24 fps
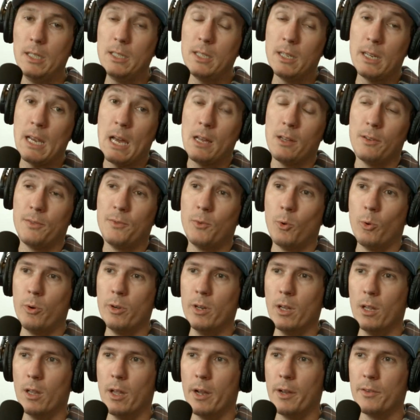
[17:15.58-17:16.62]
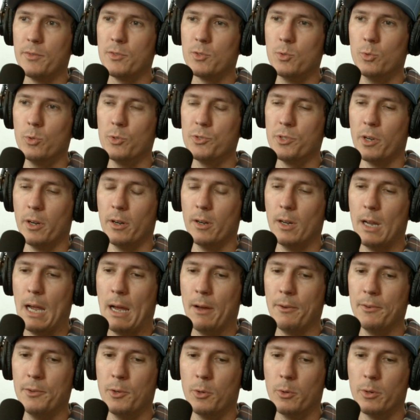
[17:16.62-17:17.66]
in California, a lot of schools are
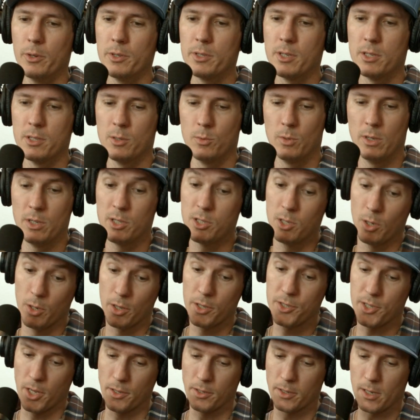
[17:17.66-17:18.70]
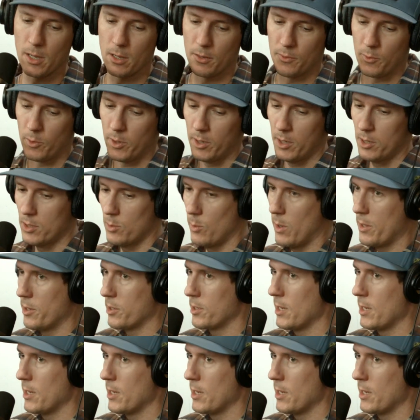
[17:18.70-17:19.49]
outdoors because Southern California because the weather's